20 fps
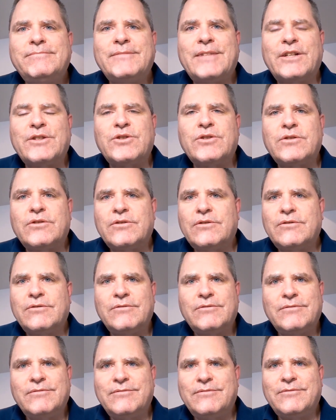That's
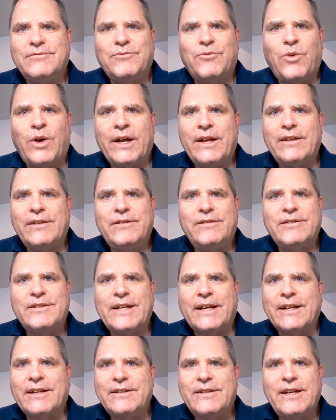why
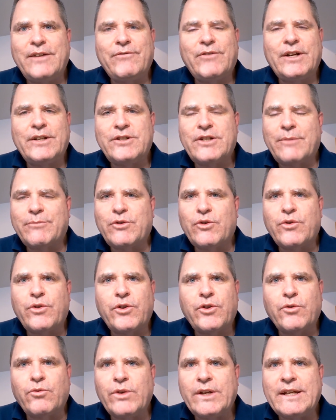2nd Nephi chapter
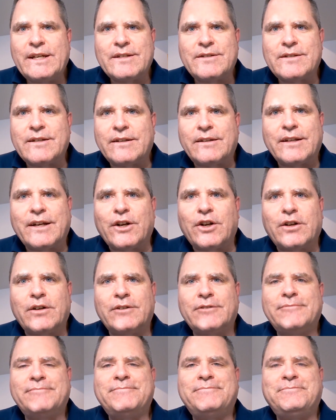3 is in
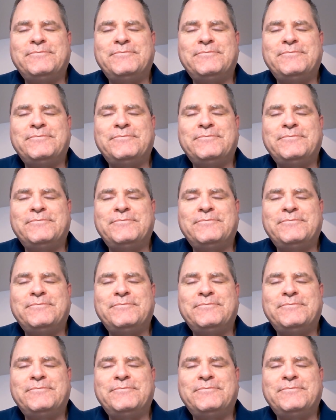there.